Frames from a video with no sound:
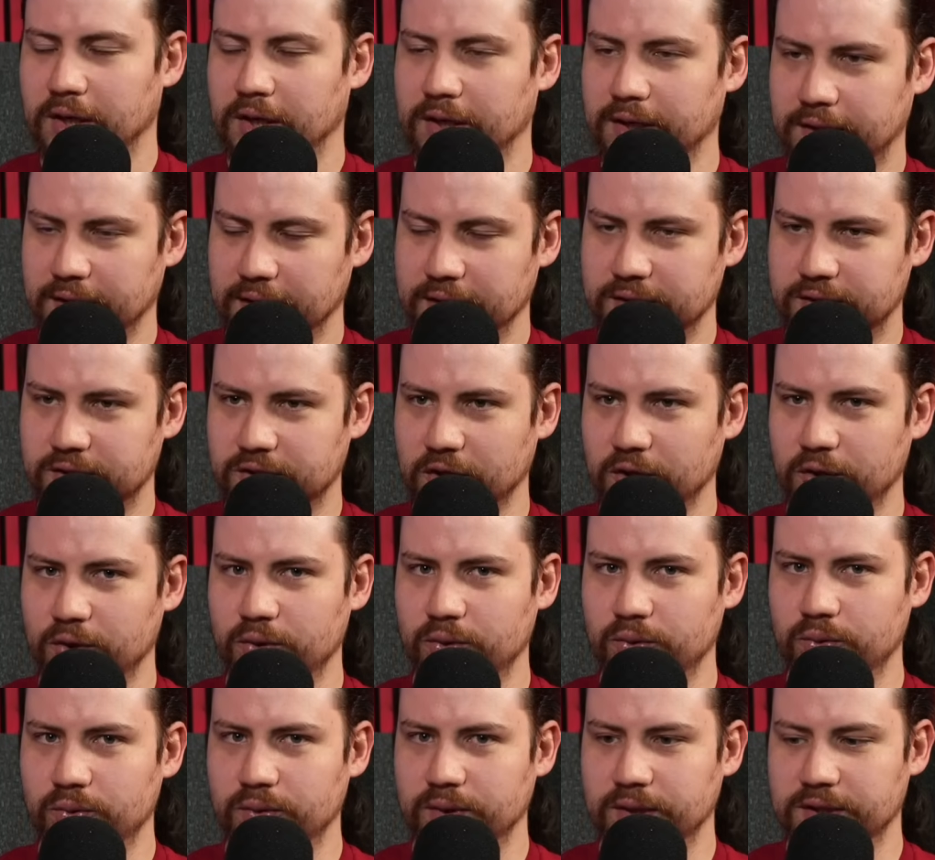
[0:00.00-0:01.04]
Okay,
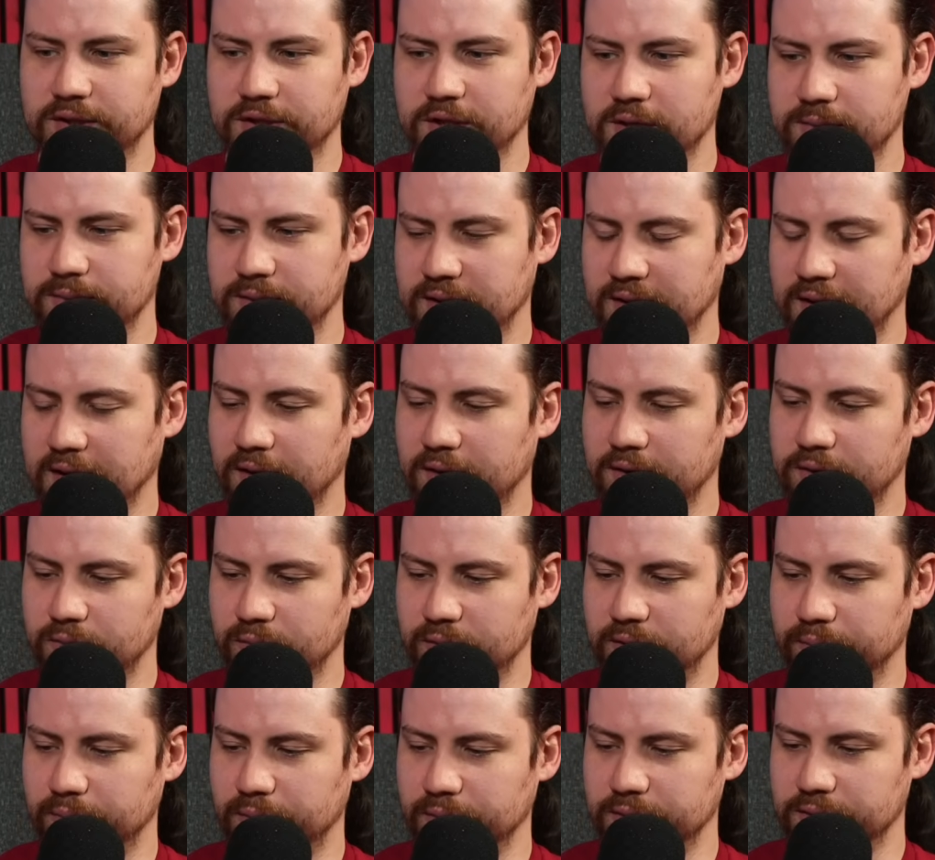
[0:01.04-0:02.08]
so in terms of the characters we
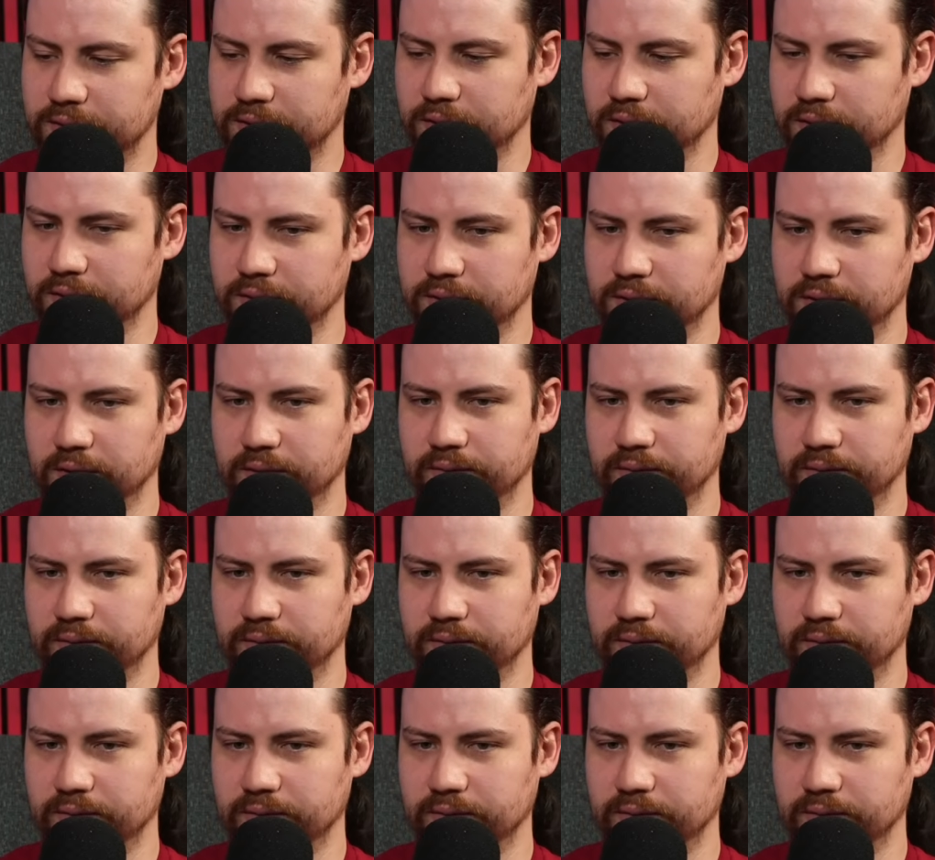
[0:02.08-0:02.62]
can put this on,